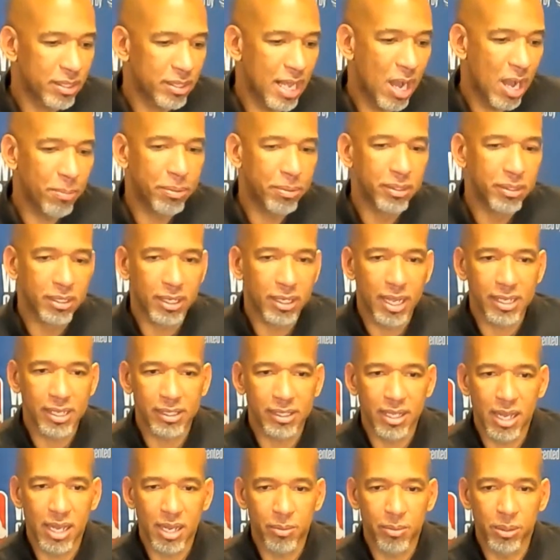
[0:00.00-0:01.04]
output
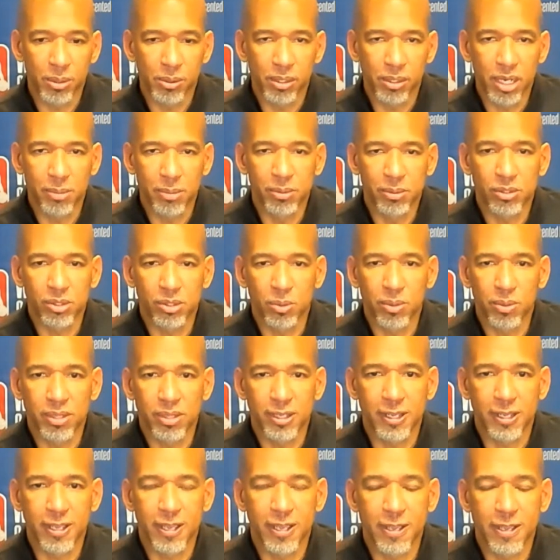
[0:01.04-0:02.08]
like that, we were able to win
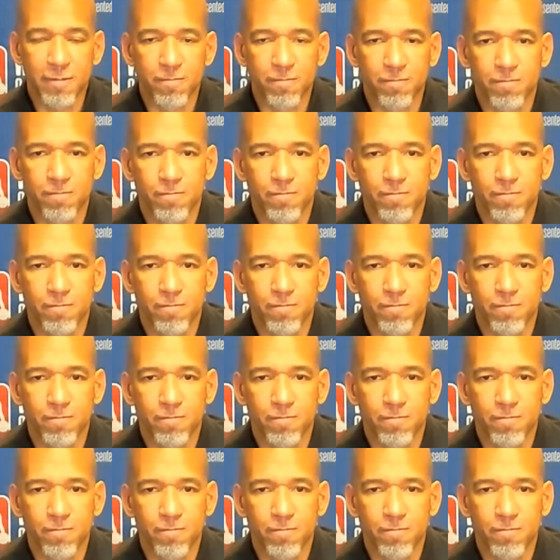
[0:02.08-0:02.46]
the game.